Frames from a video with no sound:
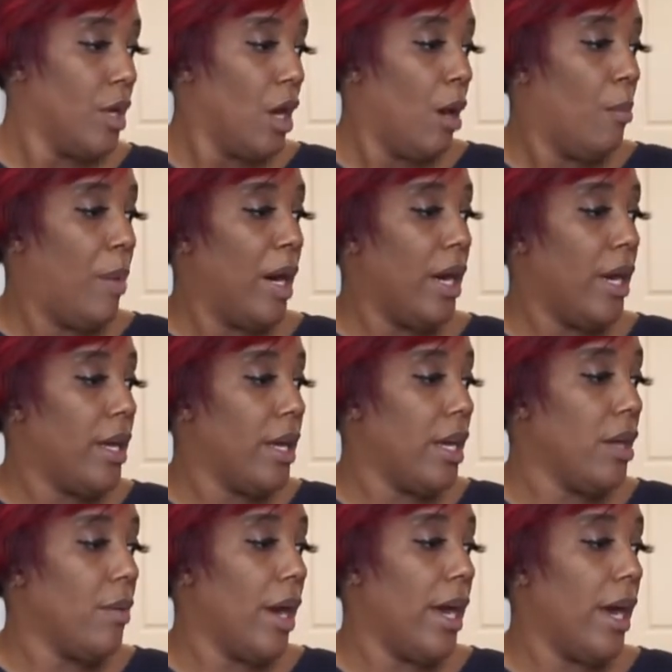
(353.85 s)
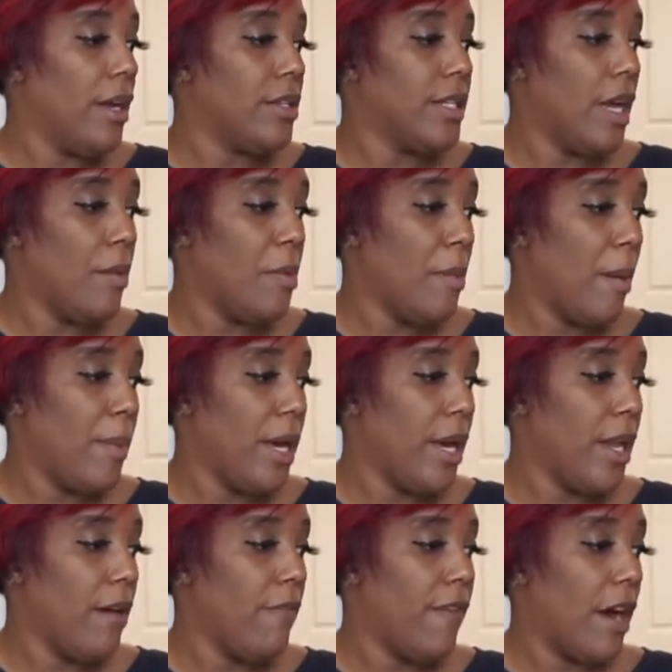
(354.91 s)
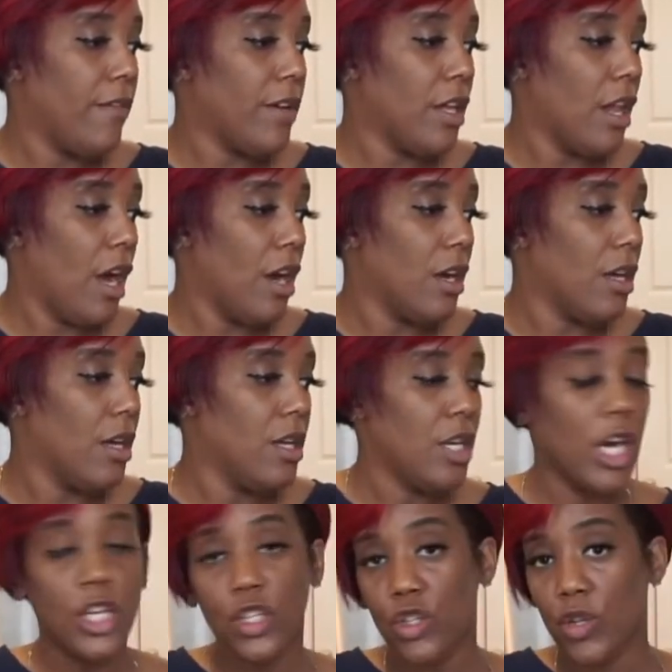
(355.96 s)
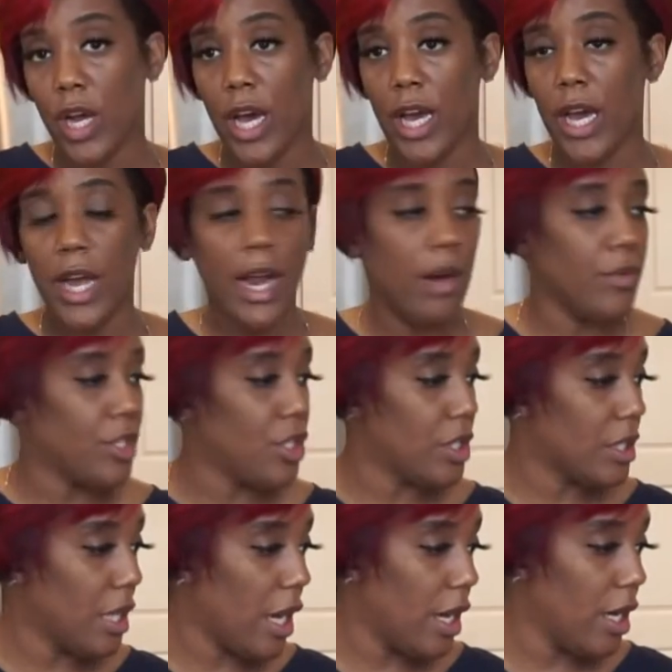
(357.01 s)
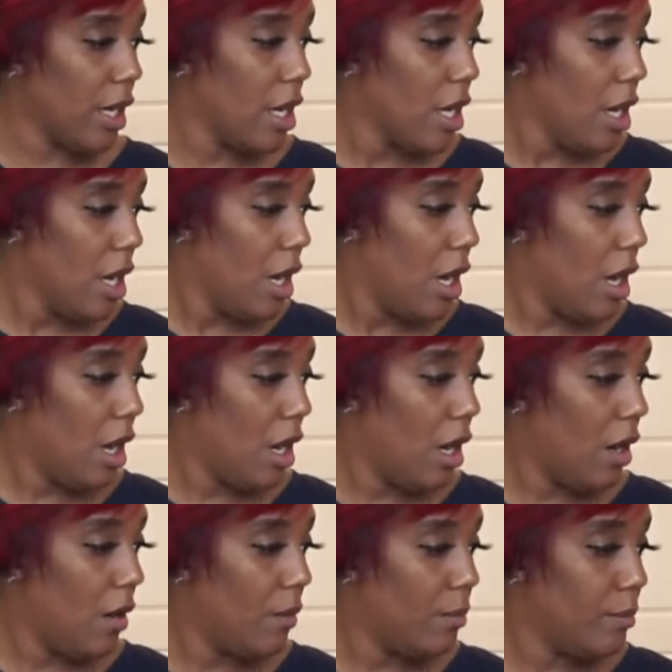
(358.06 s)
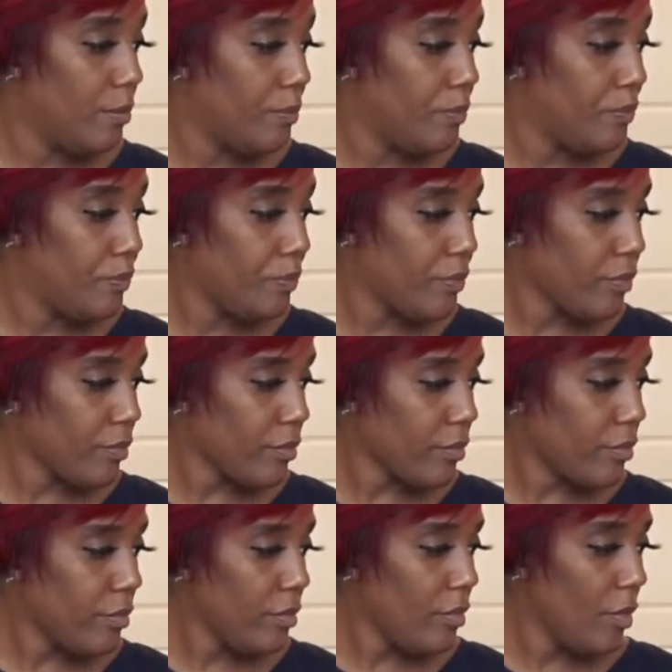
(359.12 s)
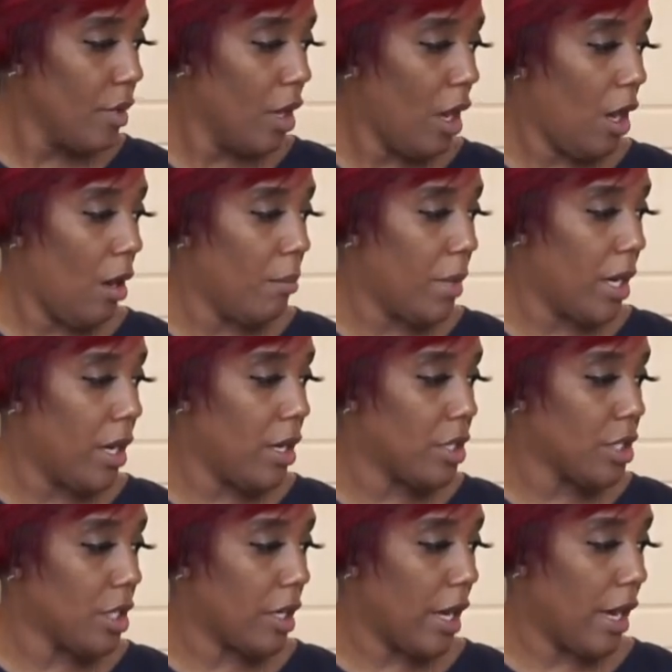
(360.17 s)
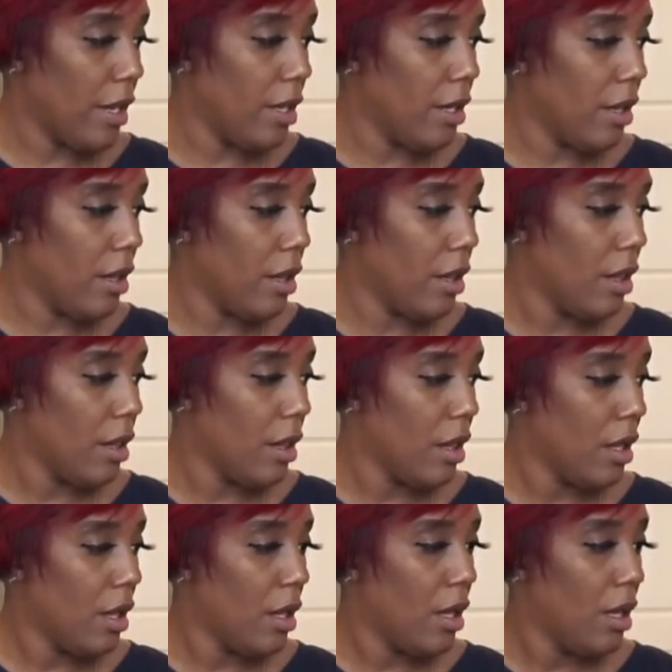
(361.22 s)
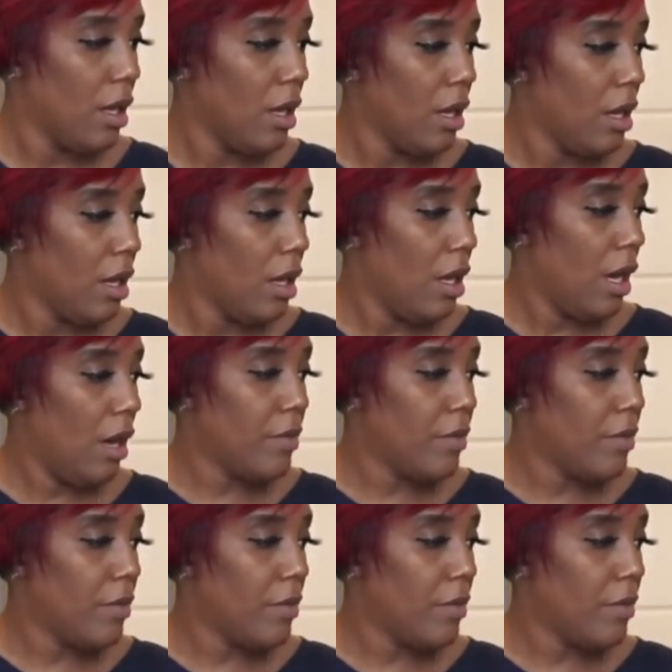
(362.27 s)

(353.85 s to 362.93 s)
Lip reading: But anyway, I sat up in my bed at 5 o'clock yesterday and I was just like, oh man, I should've got in. I